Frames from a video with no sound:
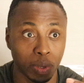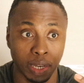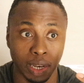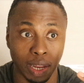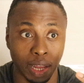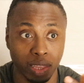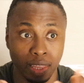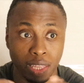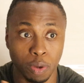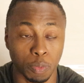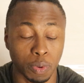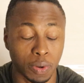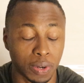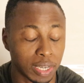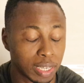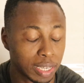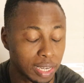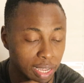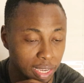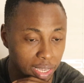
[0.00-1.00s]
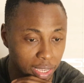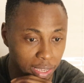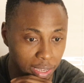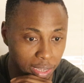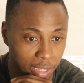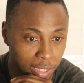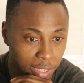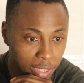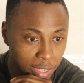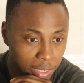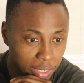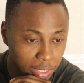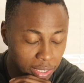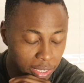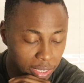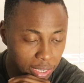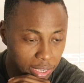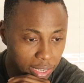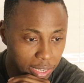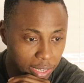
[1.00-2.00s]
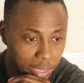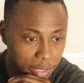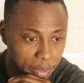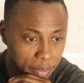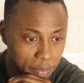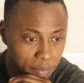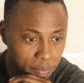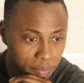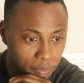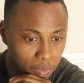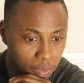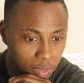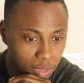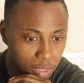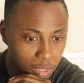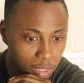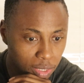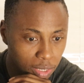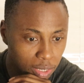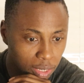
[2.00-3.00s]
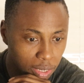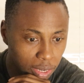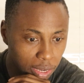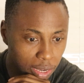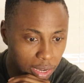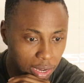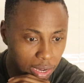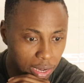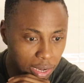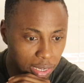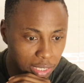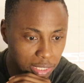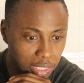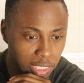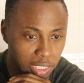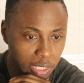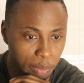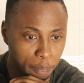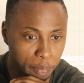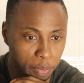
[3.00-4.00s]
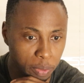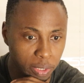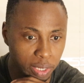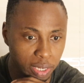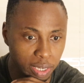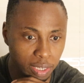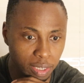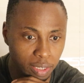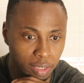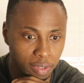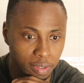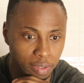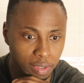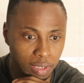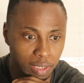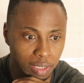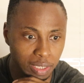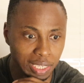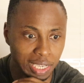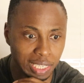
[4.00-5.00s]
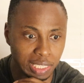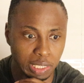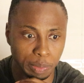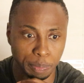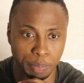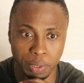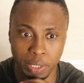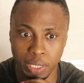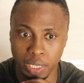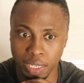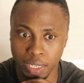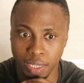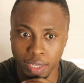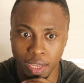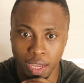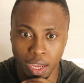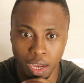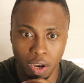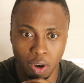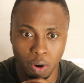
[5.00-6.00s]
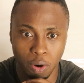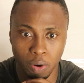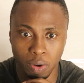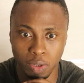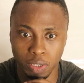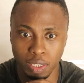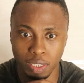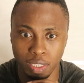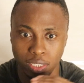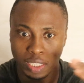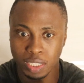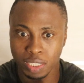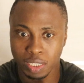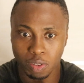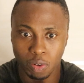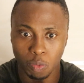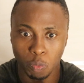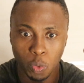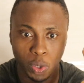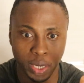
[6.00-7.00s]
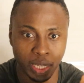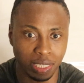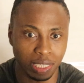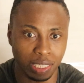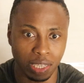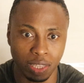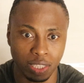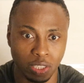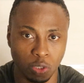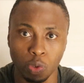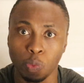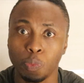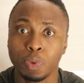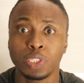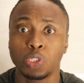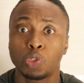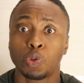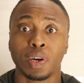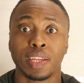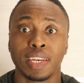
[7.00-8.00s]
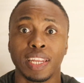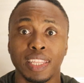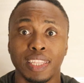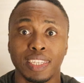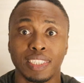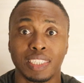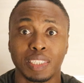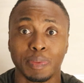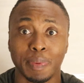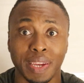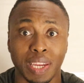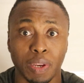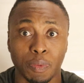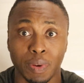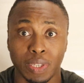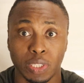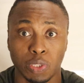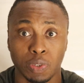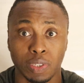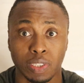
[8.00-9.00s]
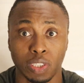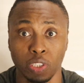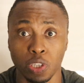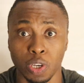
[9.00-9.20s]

with, I think we were in like near Shibuya, near Shibuya, on just walking down the street, we saw another Jamaican restaurant.